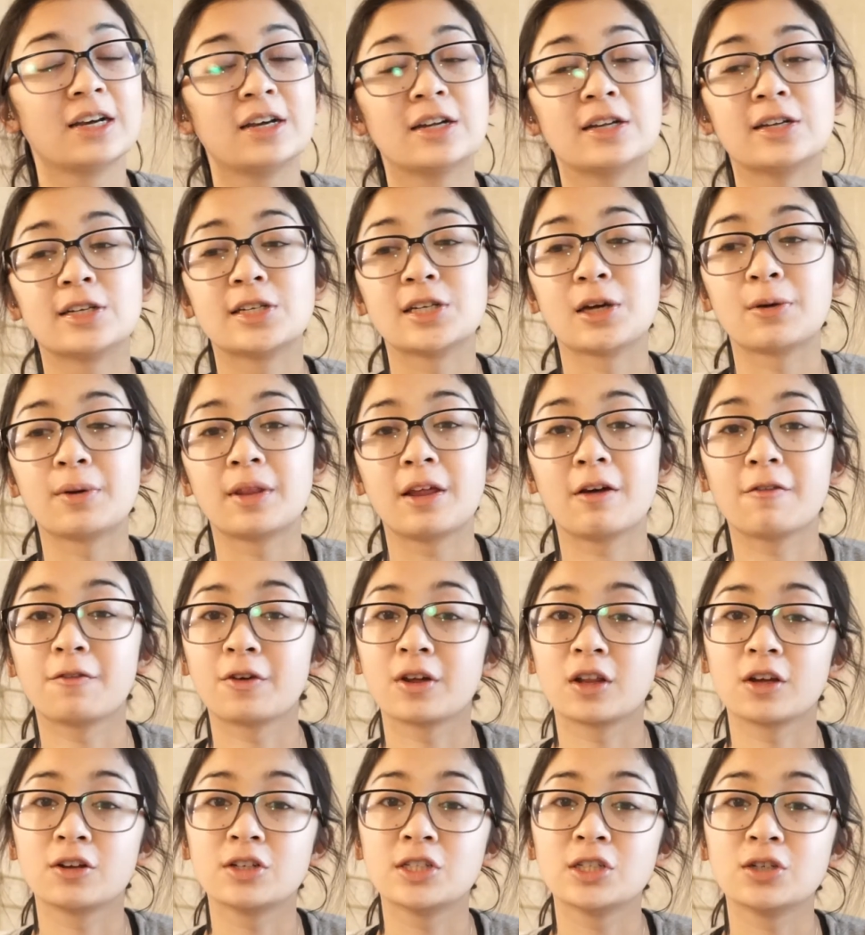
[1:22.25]
So without
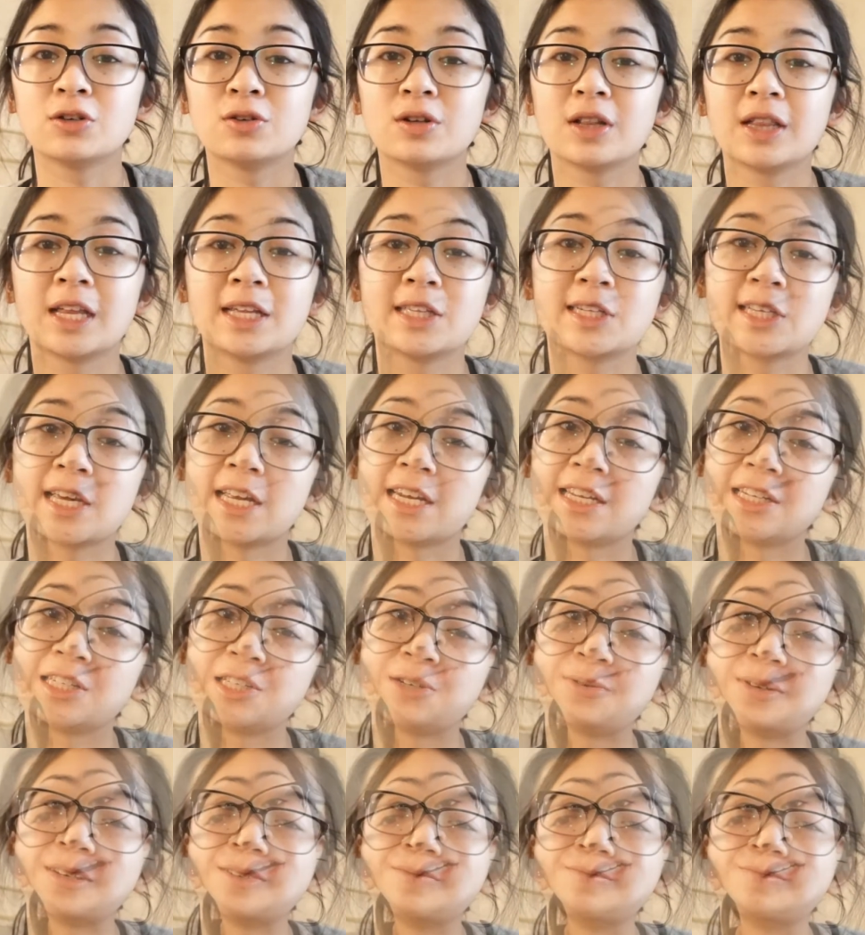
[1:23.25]
further ado, let's get into
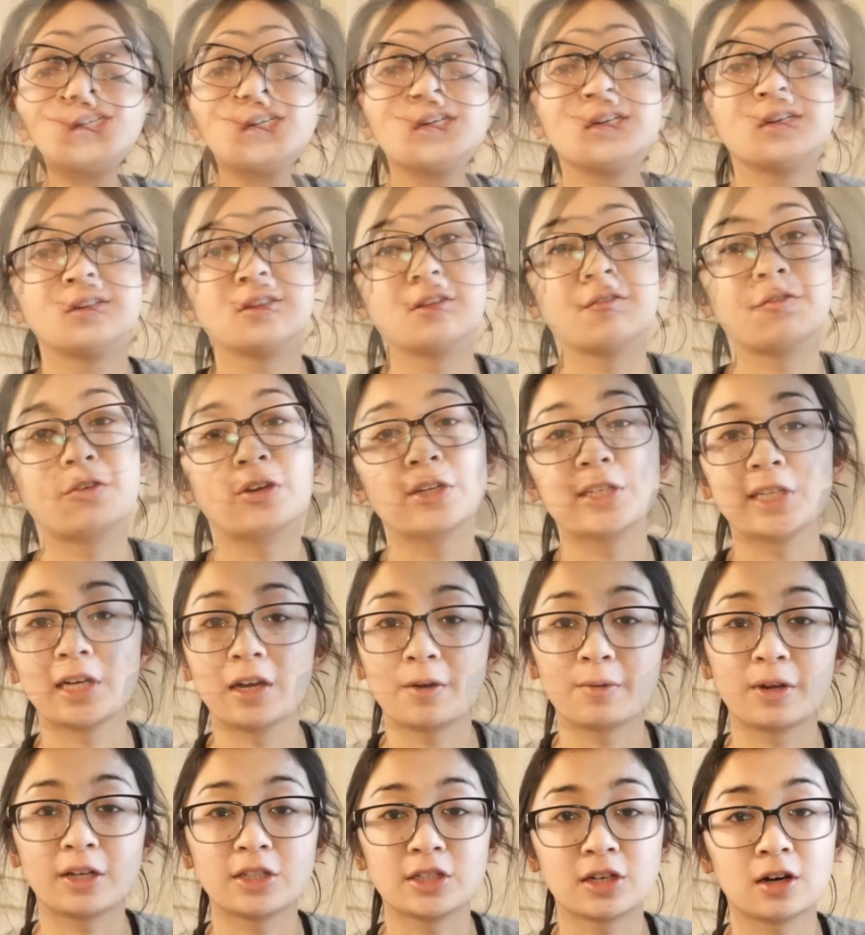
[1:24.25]
it. The first thing I
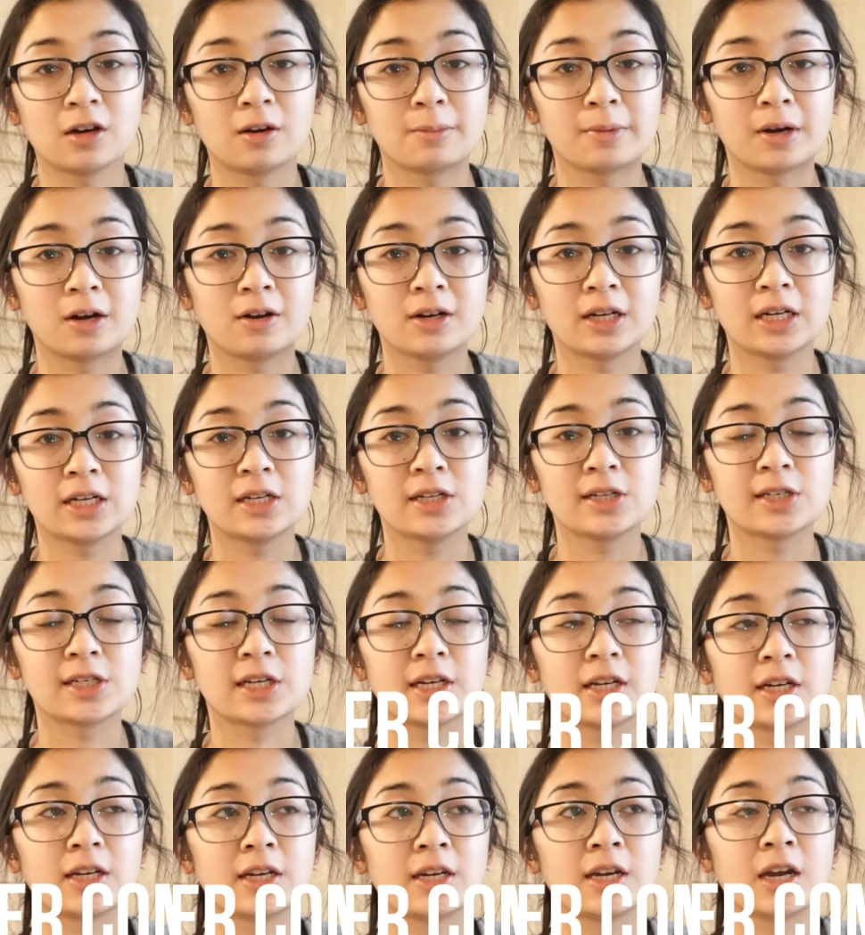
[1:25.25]
want to talk about is
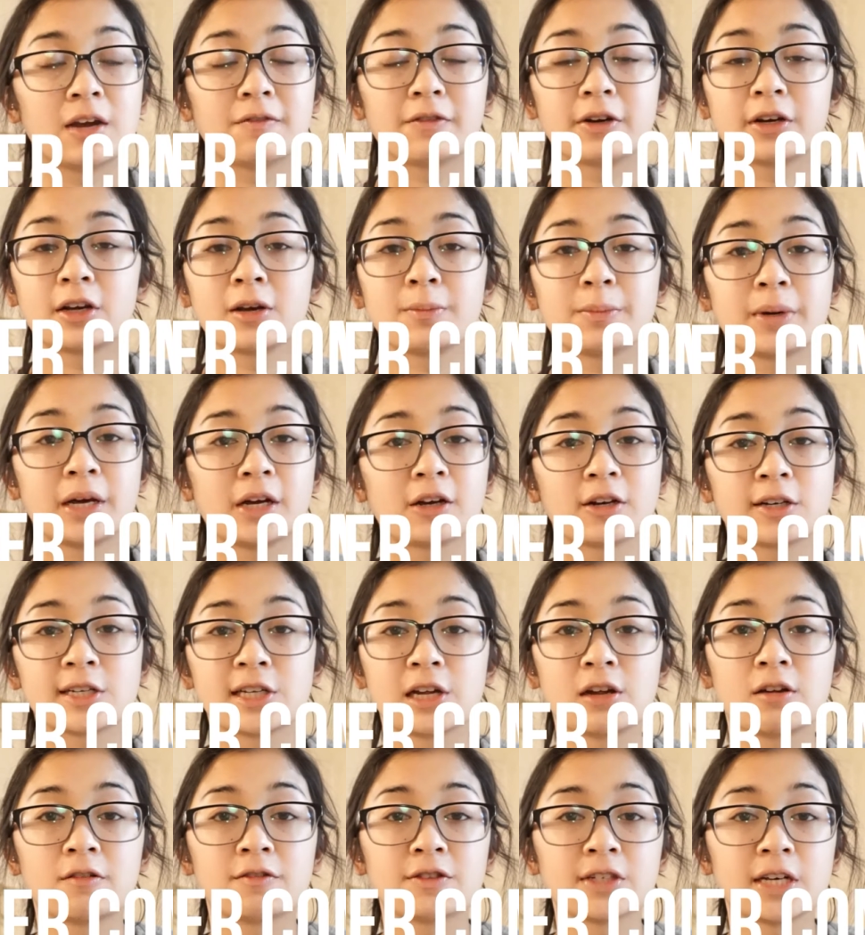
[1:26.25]
never compare
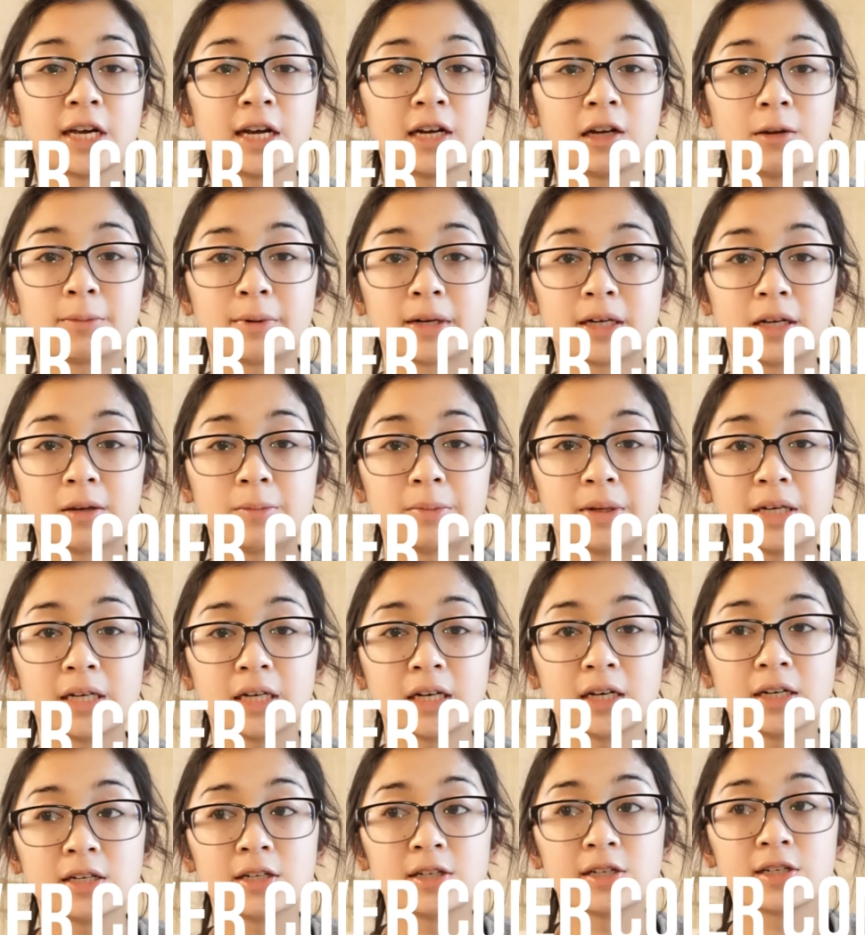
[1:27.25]
yourself to anybody,
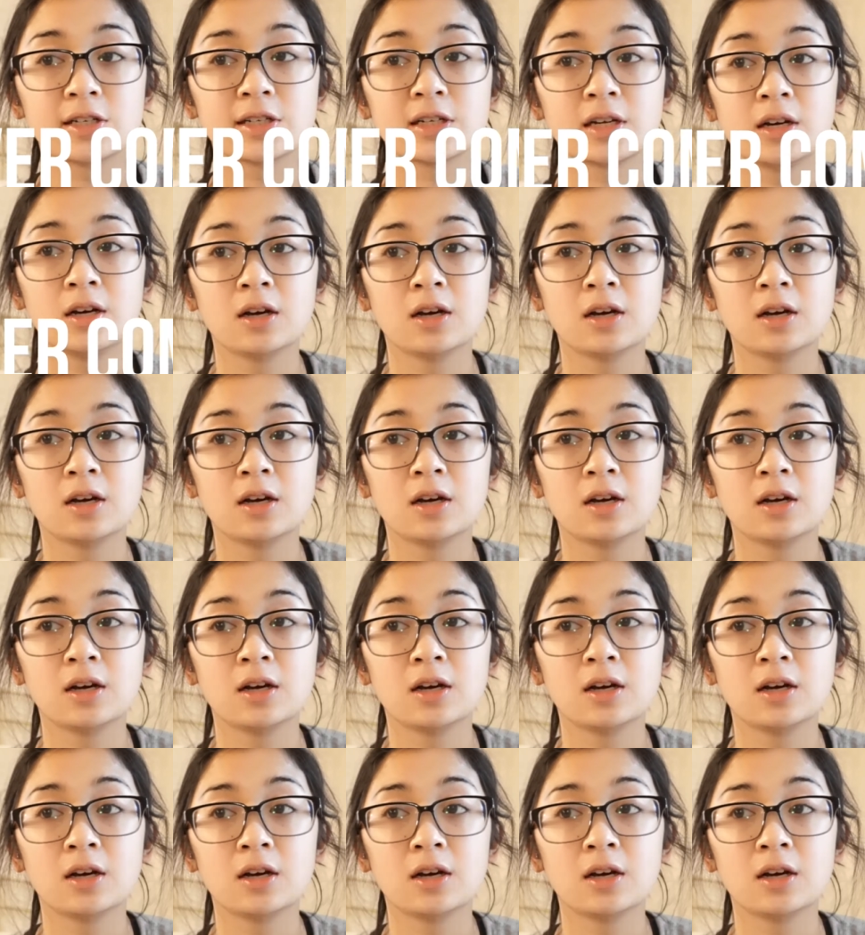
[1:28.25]
because